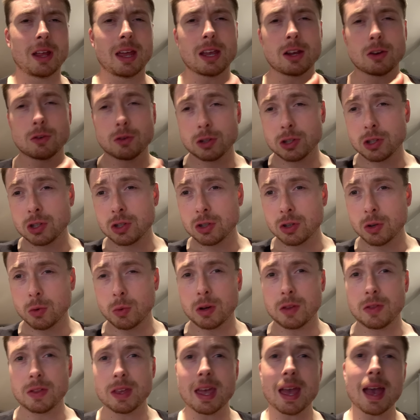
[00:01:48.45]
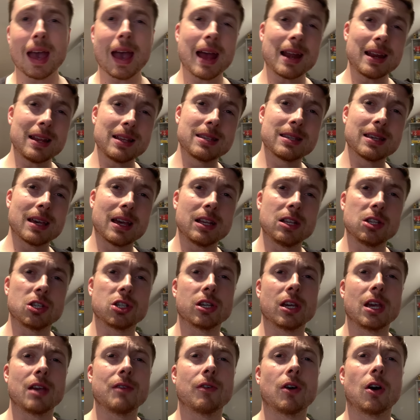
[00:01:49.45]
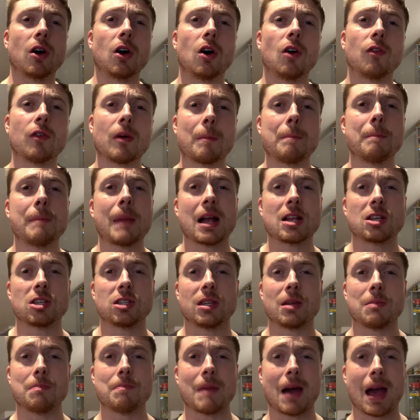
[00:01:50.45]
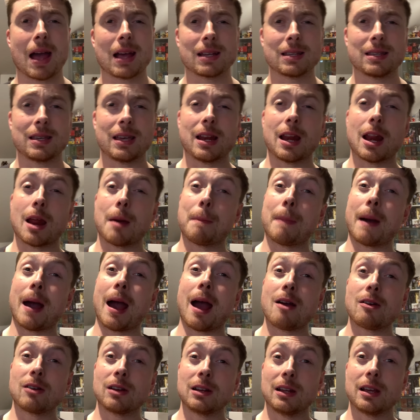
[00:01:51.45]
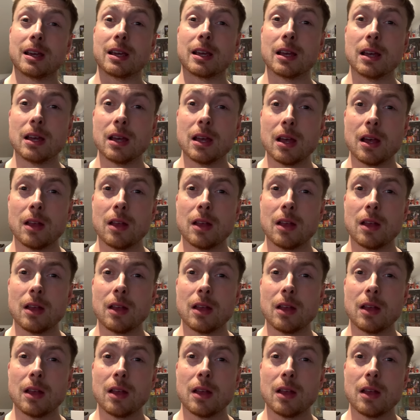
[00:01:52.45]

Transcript: Ingrid Seward, the editor-in-chief of Majesty magazine, and apparently